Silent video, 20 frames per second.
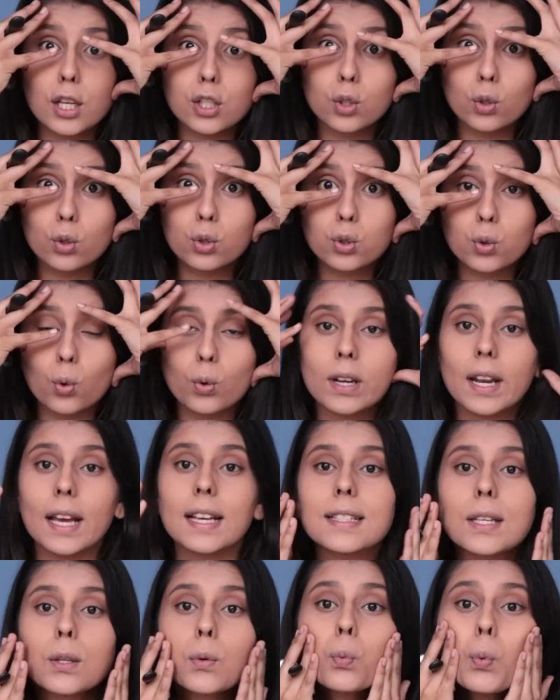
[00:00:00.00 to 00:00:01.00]
look so
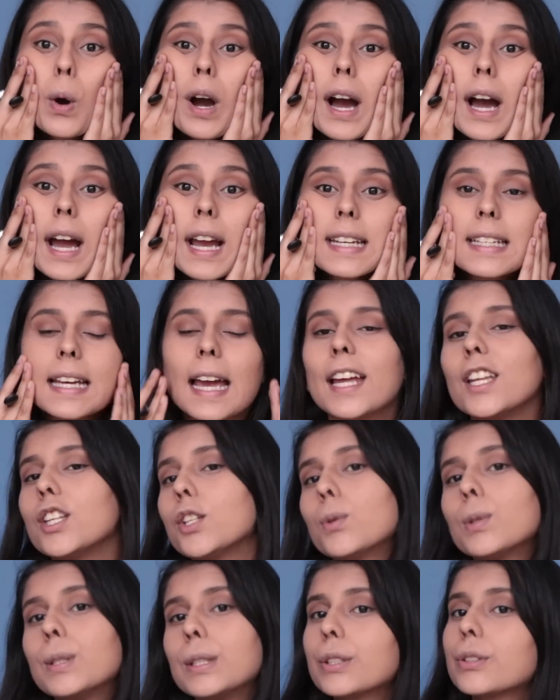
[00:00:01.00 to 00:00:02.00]
nice and wide, and
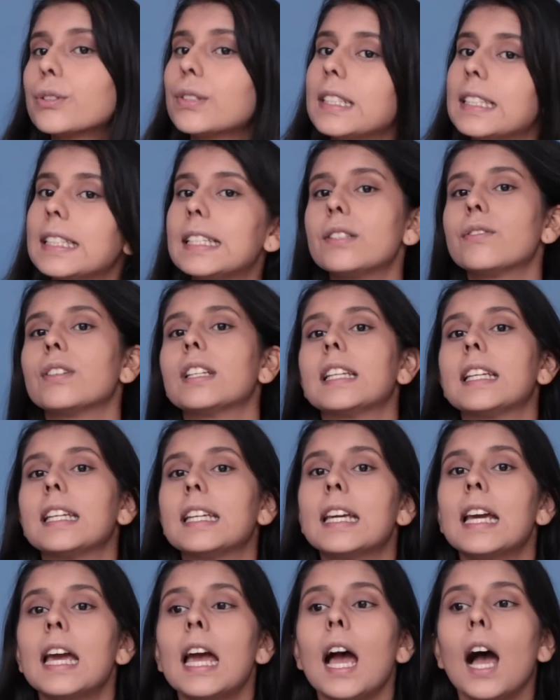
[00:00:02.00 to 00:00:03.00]
you look
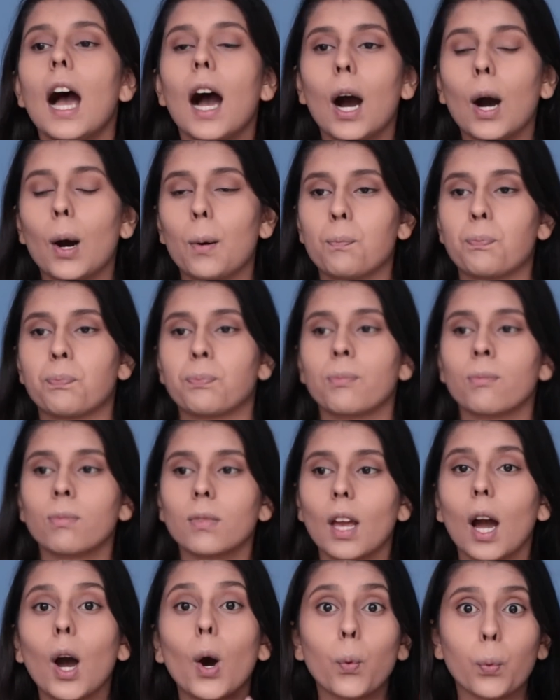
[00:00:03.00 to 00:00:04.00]
really
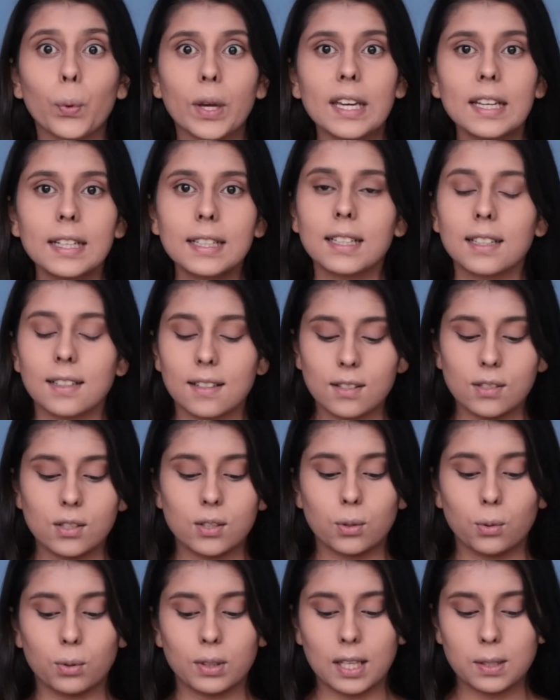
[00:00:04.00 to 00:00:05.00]
awake.
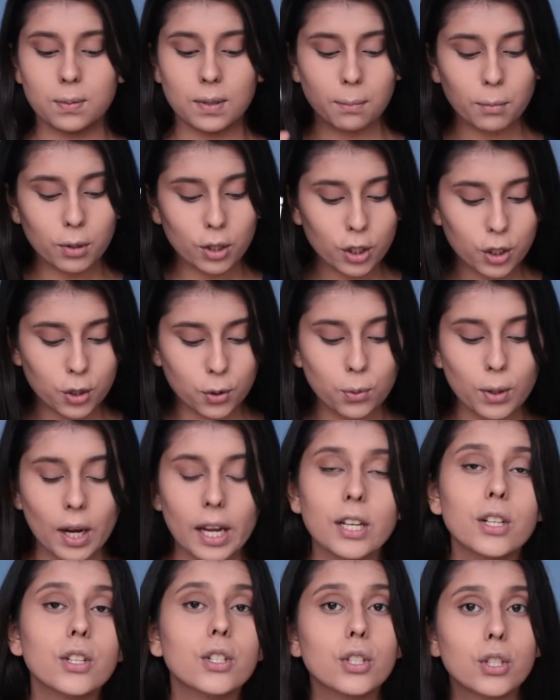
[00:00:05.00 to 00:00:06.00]
So that's what I'm gonna do,
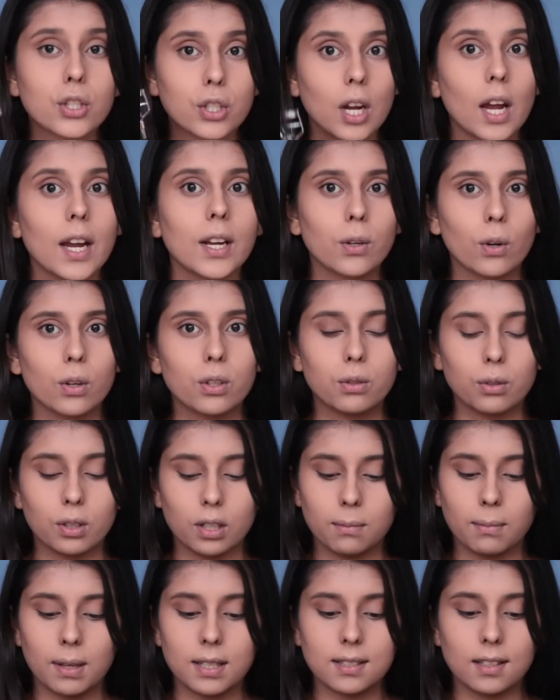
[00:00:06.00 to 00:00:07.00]
and try not to
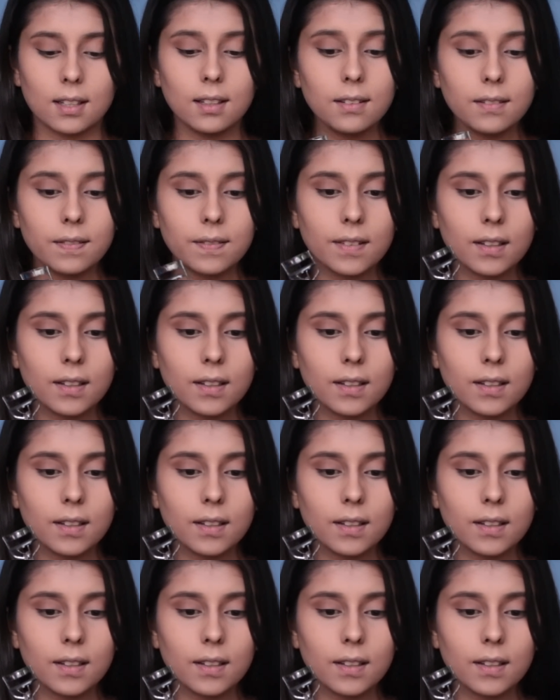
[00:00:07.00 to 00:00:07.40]
kill myself.